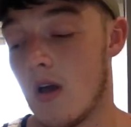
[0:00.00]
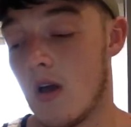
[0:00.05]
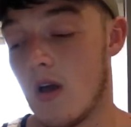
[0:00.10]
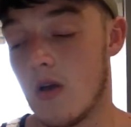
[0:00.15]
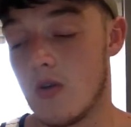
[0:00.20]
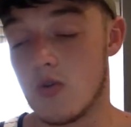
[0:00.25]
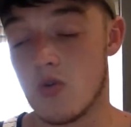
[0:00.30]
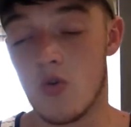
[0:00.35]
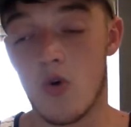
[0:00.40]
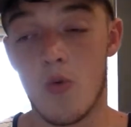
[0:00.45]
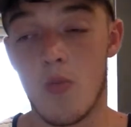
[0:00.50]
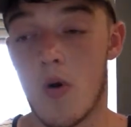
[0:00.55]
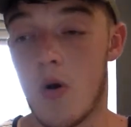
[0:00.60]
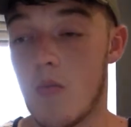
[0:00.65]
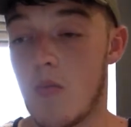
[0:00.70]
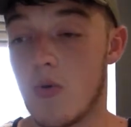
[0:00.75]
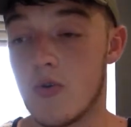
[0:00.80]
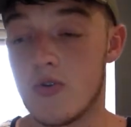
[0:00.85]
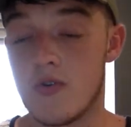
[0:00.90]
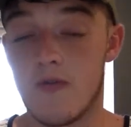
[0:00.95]
There's no
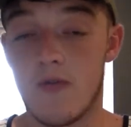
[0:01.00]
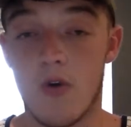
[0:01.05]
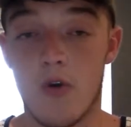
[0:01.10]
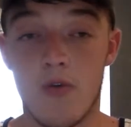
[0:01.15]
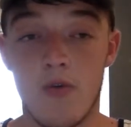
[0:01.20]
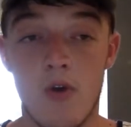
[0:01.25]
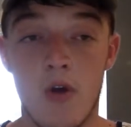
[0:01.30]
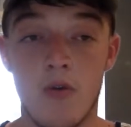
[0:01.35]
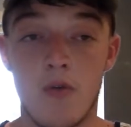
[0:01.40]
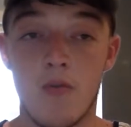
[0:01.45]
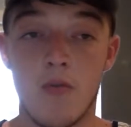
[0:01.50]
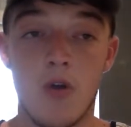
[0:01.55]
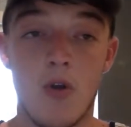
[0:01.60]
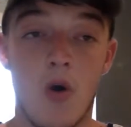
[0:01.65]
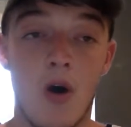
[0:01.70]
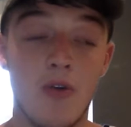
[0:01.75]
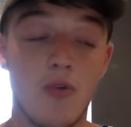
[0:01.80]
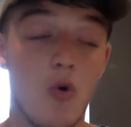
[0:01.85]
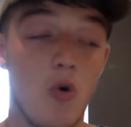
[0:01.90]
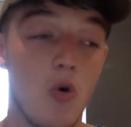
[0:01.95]
point pussyfooting around them.
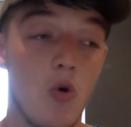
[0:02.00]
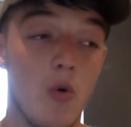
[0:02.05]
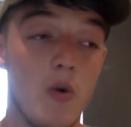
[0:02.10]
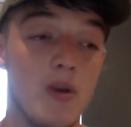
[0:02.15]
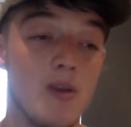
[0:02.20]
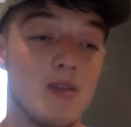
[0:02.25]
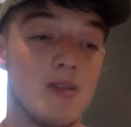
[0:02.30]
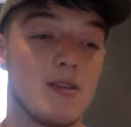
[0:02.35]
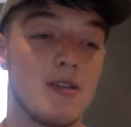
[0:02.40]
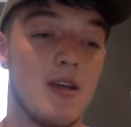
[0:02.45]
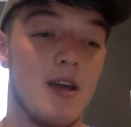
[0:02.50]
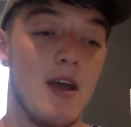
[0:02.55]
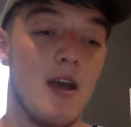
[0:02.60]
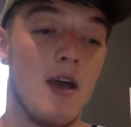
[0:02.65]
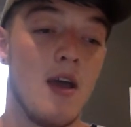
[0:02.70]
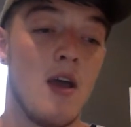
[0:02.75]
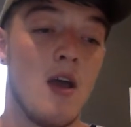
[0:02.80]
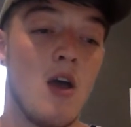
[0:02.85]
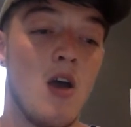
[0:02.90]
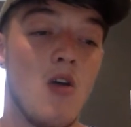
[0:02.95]
I don't go in and say,
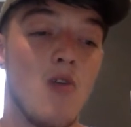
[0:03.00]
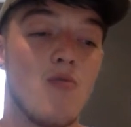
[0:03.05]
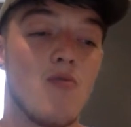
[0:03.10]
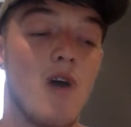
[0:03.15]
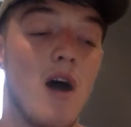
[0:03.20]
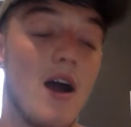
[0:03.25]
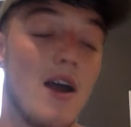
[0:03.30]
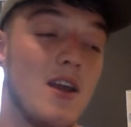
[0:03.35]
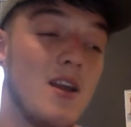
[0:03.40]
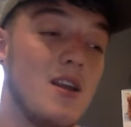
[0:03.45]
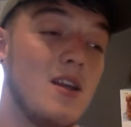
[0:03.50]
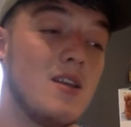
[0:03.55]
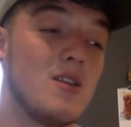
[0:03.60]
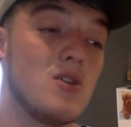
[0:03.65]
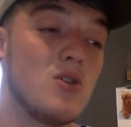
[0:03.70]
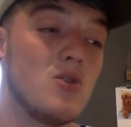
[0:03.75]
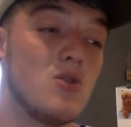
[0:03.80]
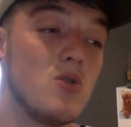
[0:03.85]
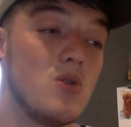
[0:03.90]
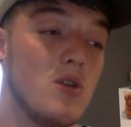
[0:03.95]
right, you need to
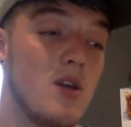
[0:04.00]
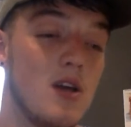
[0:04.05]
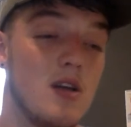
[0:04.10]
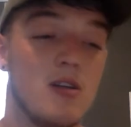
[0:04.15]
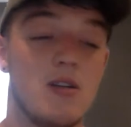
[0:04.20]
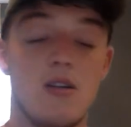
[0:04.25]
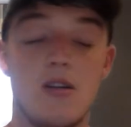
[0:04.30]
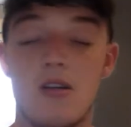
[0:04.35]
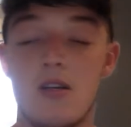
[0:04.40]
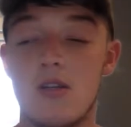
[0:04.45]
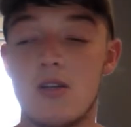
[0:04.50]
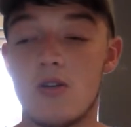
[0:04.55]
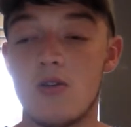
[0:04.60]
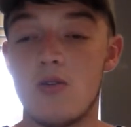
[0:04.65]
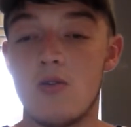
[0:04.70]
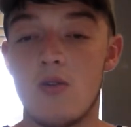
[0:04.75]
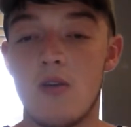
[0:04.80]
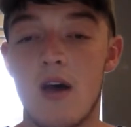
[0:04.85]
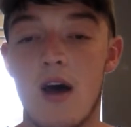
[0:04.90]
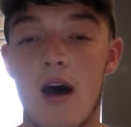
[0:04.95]
do this, you need to
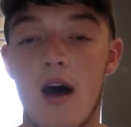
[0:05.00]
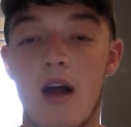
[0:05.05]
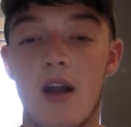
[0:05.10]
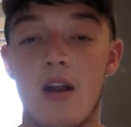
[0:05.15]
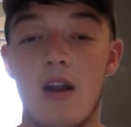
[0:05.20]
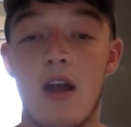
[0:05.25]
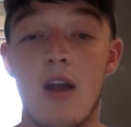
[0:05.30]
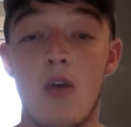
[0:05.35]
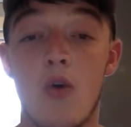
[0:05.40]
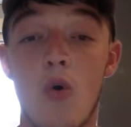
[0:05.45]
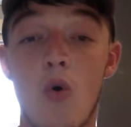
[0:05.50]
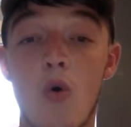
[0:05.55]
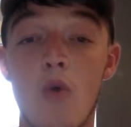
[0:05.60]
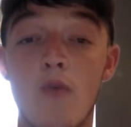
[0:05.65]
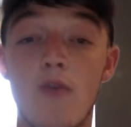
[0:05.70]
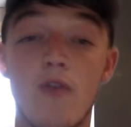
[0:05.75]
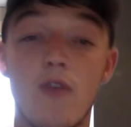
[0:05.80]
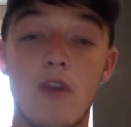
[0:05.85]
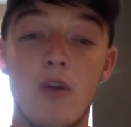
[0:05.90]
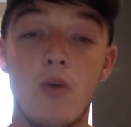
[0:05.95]
do that, and
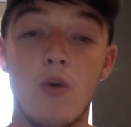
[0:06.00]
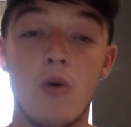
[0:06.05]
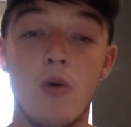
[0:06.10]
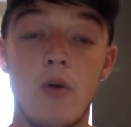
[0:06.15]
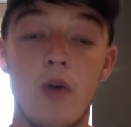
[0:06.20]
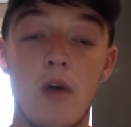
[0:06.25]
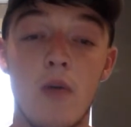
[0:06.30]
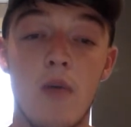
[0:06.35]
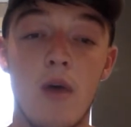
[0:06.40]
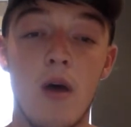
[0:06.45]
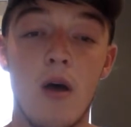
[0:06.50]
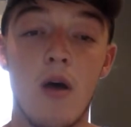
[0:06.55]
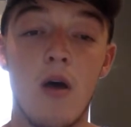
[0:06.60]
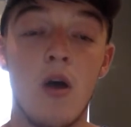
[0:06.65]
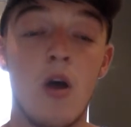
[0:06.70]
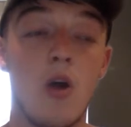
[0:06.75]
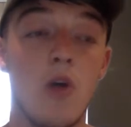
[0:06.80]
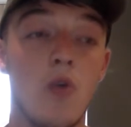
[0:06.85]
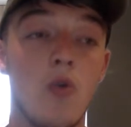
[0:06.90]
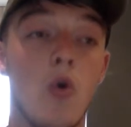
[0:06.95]
hopefully it will get better.
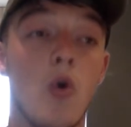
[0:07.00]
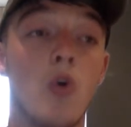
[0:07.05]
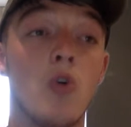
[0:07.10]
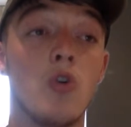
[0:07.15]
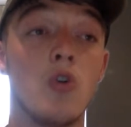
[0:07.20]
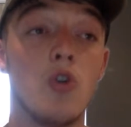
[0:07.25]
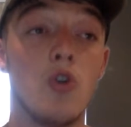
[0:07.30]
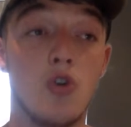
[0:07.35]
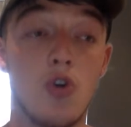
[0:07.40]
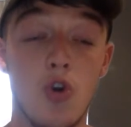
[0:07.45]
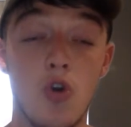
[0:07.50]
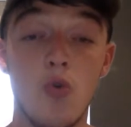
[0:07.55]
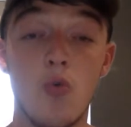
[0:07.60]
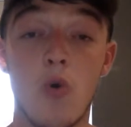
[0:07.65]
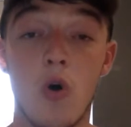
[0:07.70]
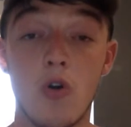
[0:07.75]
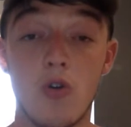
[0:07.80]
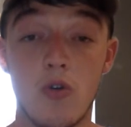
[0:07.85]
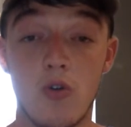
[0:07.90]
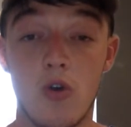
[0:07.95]
No, you do
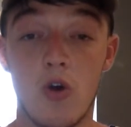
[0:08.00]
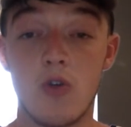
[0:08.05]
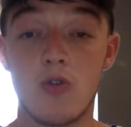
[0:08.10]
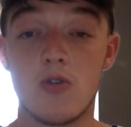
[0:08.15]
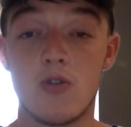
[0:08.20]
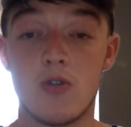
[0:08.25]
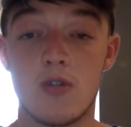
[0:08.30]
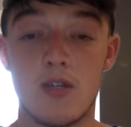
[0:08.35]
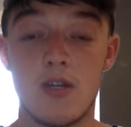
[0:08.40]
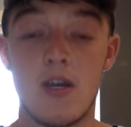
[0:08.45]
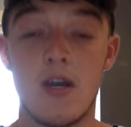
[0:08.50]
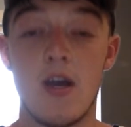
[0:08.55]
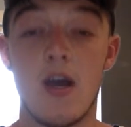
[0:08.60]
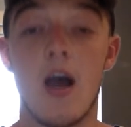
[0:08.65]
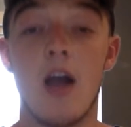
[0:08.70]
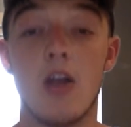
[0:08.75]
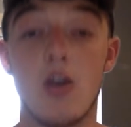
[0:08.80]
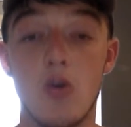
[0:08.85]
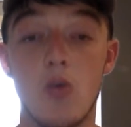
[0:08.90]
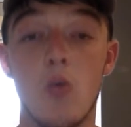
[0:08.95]
what the doctors say
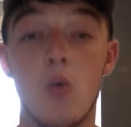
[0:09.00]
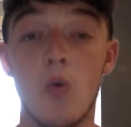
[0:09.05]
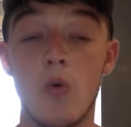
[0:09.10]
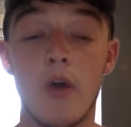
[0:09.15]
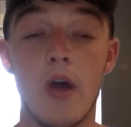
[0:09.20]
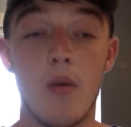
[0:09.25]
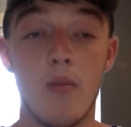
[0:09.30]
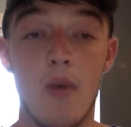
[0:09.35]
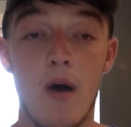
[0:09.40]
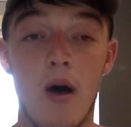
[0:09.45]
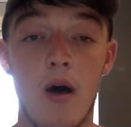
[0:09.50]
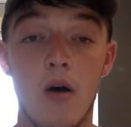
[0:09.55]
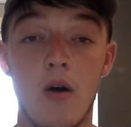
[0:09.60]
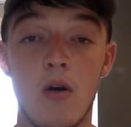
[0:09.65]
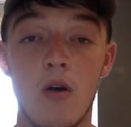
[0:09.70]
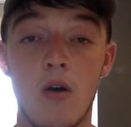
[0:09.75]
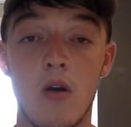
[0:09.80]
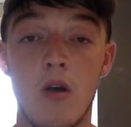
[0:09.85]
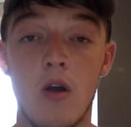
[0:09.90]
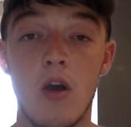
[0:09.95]
and you will get better.
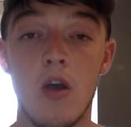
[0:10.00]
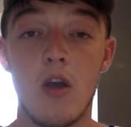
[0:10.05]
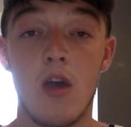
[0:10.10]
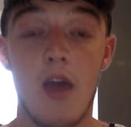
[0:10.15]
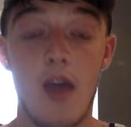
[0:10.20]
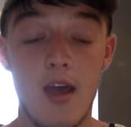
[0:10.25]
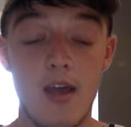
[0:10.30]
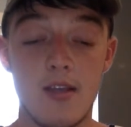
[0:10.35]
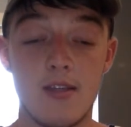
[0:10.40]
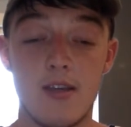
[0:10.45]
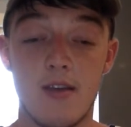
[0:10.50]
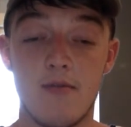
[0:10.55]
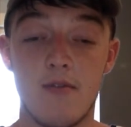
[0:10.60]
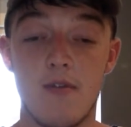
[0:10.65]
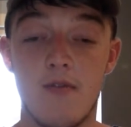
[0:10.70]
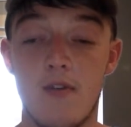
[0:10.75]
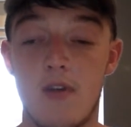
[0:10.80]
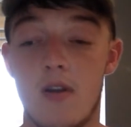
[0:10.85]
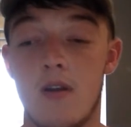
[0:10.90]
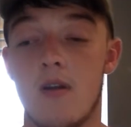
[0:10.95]
Eat
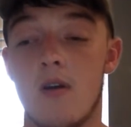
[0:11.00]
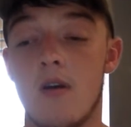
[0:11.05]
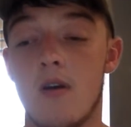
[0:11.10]
everything.